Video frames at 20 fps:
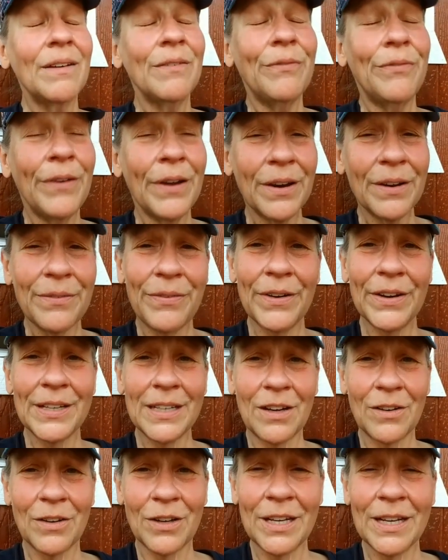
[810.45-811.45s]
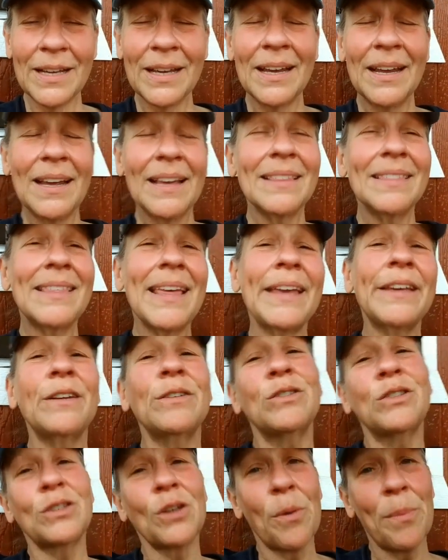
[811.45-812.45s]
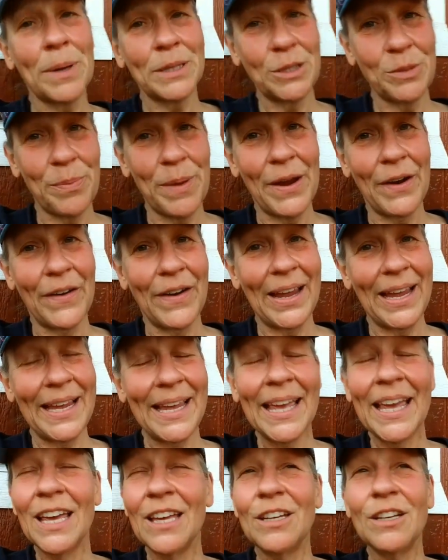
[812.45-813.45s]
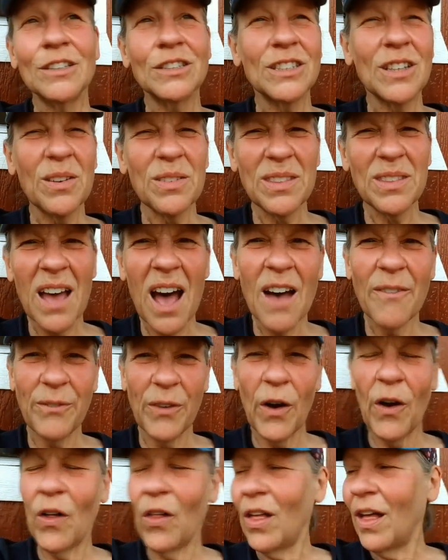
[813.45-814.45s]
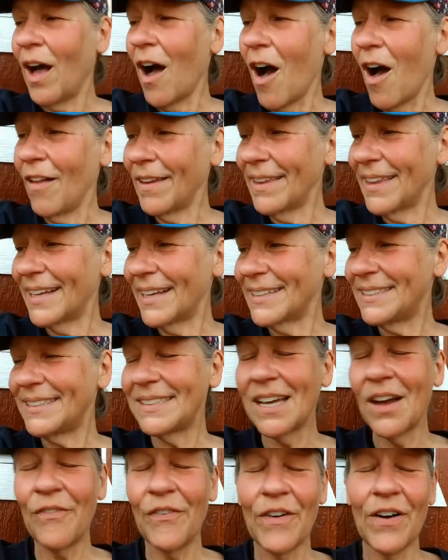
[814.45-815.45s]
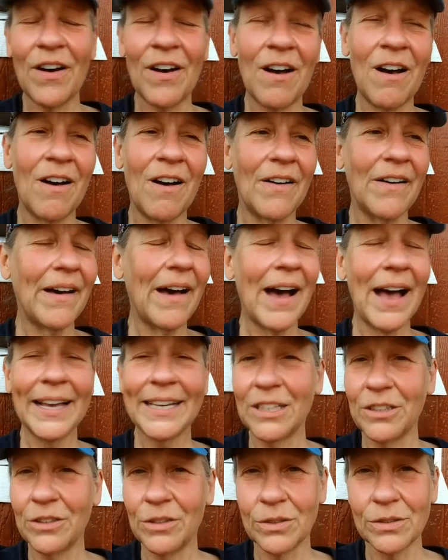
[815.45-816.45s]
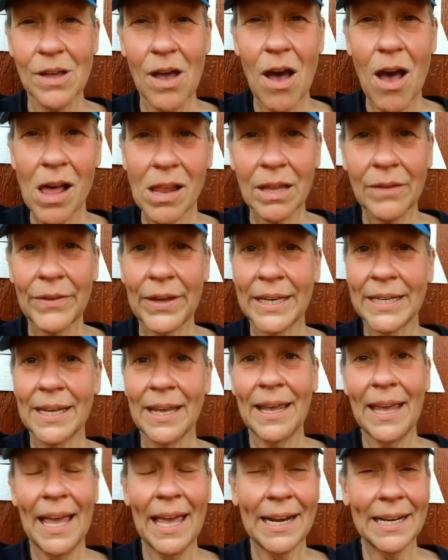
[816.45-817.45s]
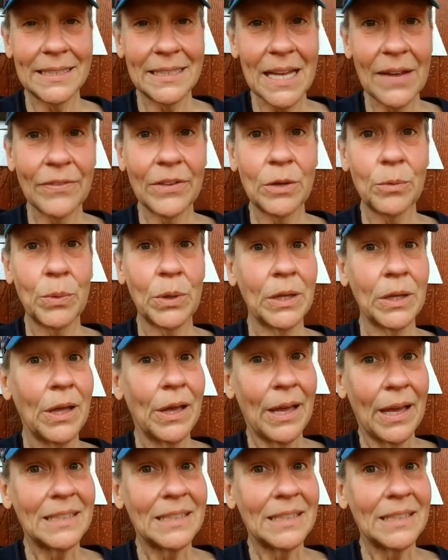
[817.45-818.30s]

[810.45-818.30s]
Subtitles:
Very, very good. Thank you so much, Mary. You're so thoughtful. All of that stuff. Oh, I can use all of it. And I definitely will.